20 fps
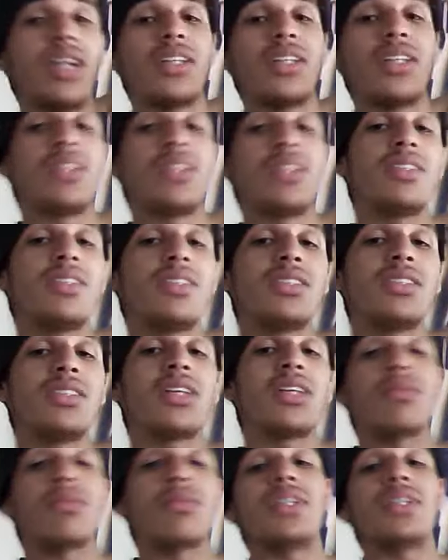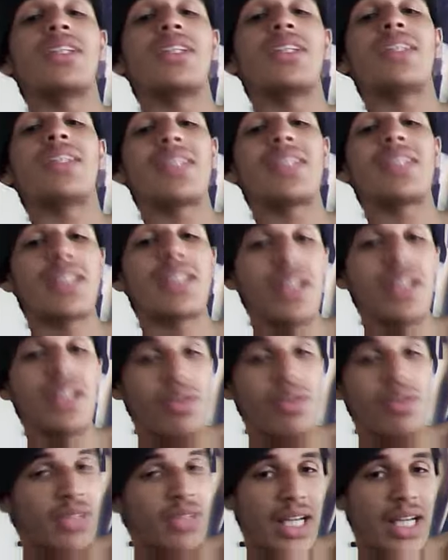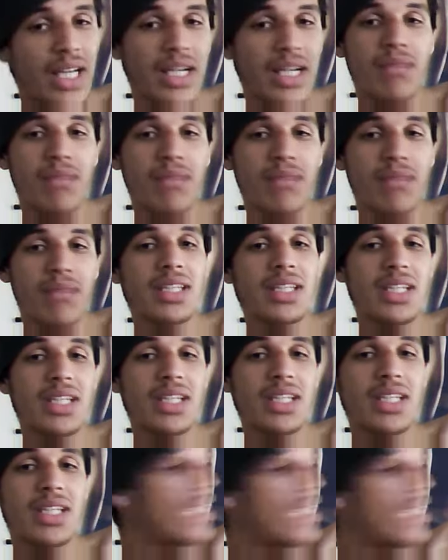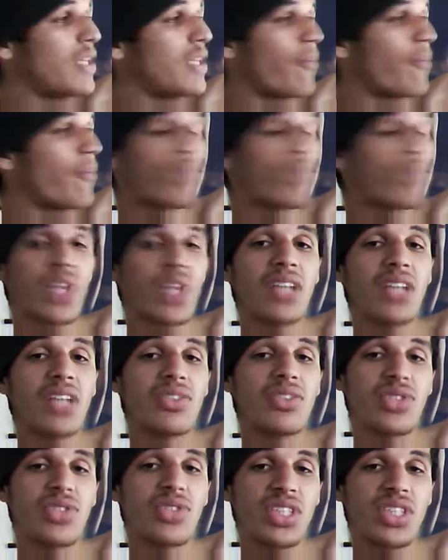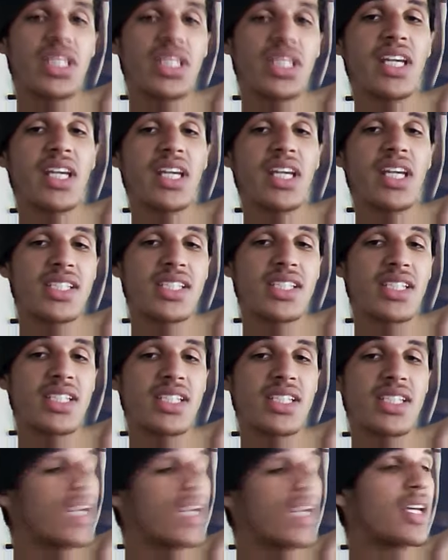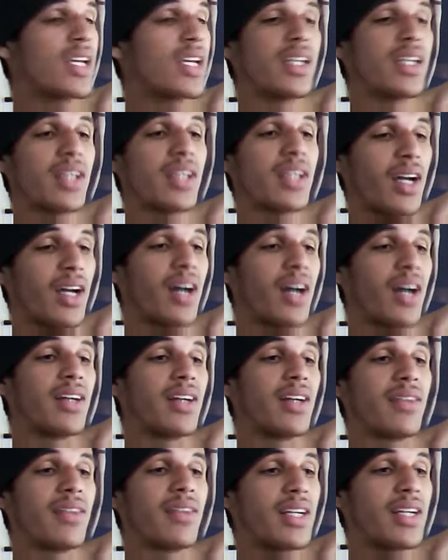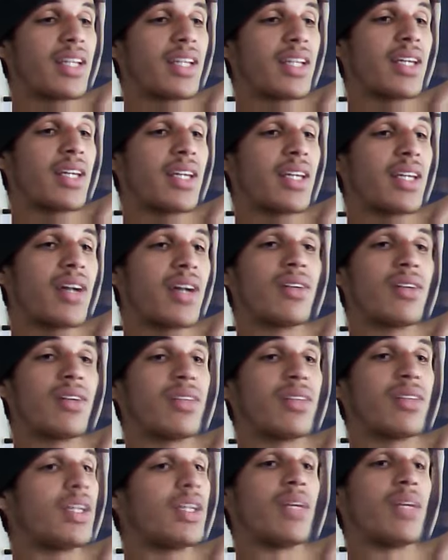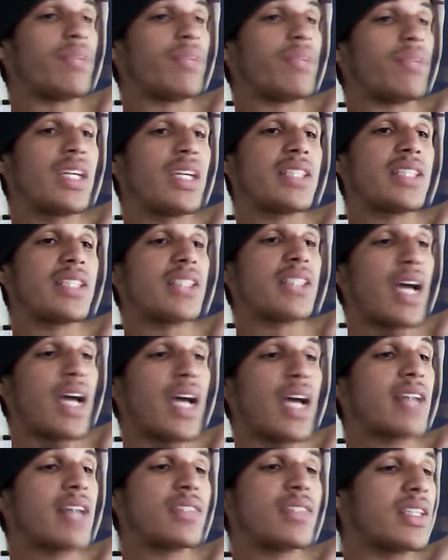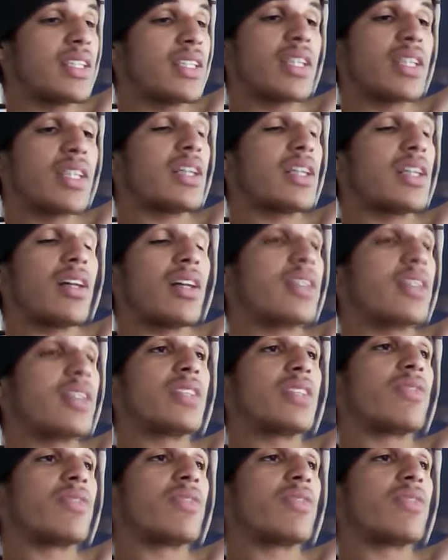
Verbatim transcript: You know, like my dick up, like I'm about to eat sushi and shit. I already know bitch ass nigga on his